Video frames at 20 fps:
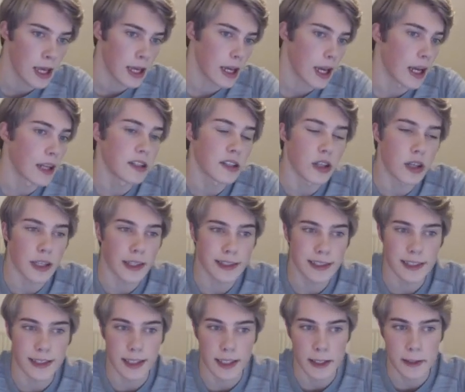As you can
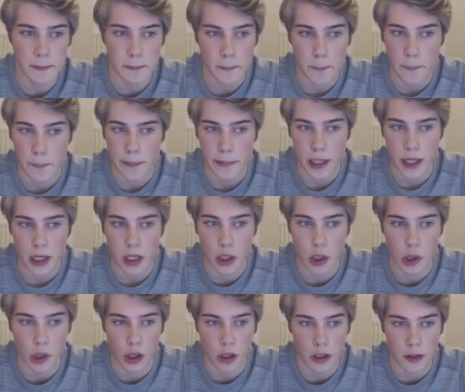see,
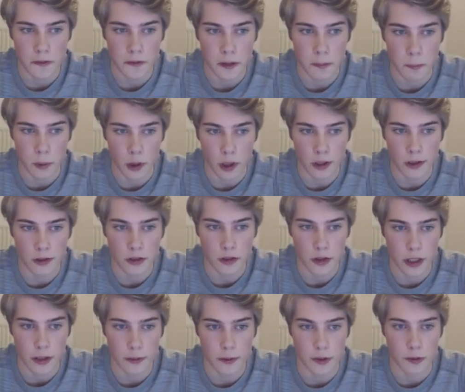none of the pawns are
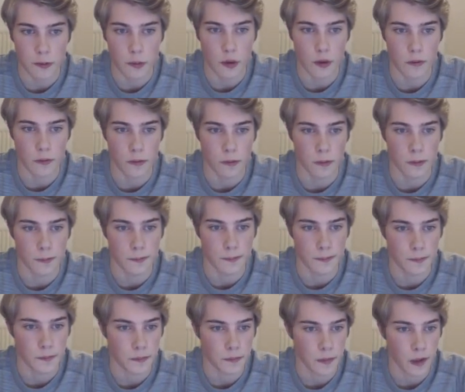able to move.
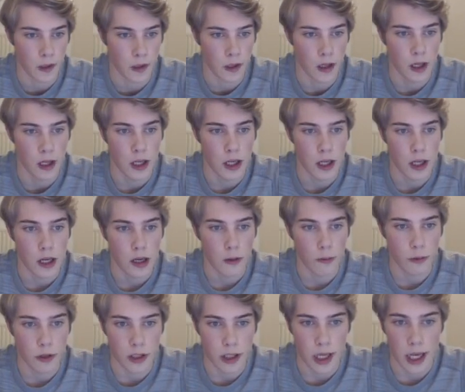
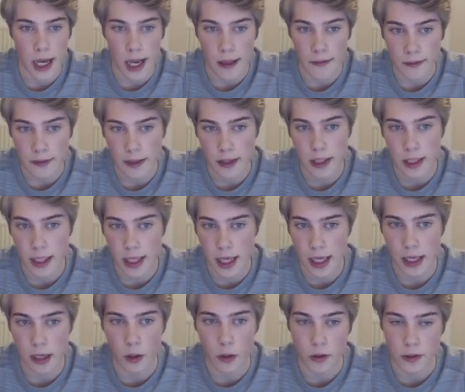We, and the
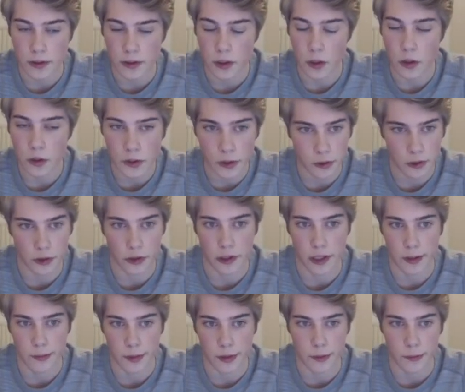king is also not
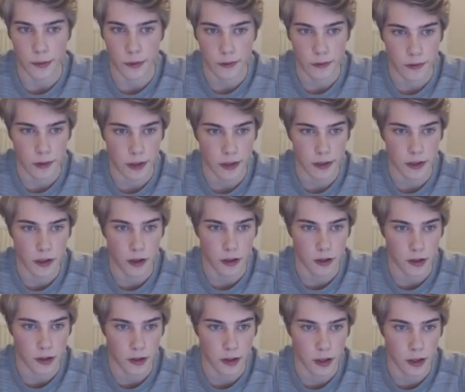able to move. It's
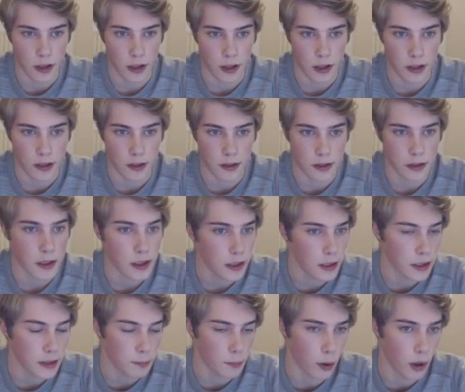got uh, it's in
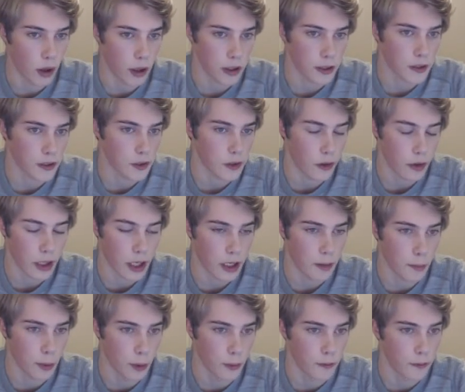this box, so it cannot
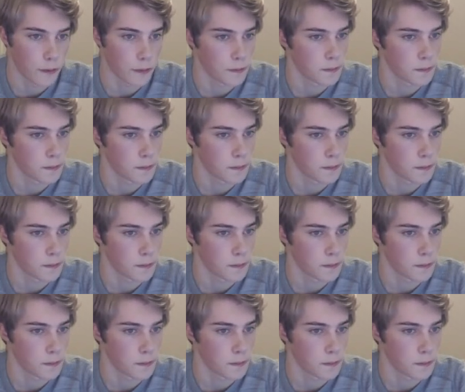move.